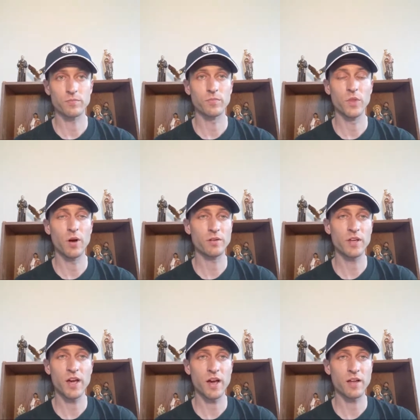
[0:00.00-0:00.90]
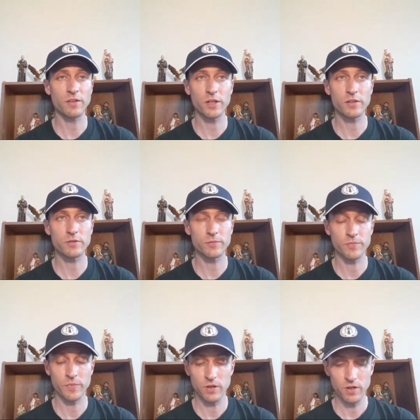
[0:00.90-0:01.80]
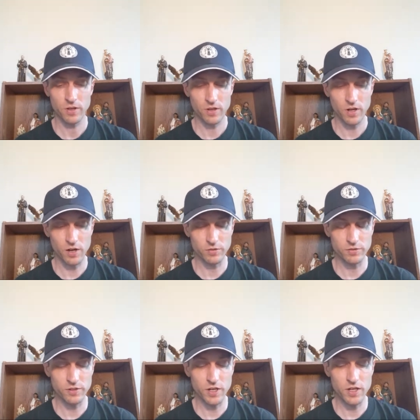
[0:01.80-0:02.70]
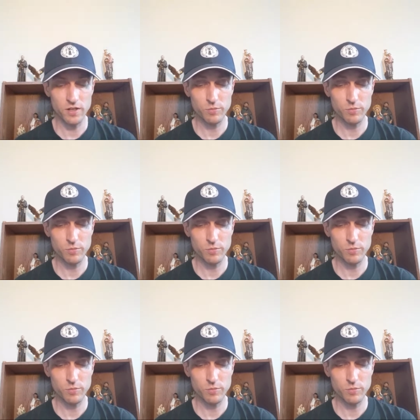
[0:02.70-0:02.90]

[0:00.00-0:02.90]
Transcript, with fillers: non-Catholics. I would say he,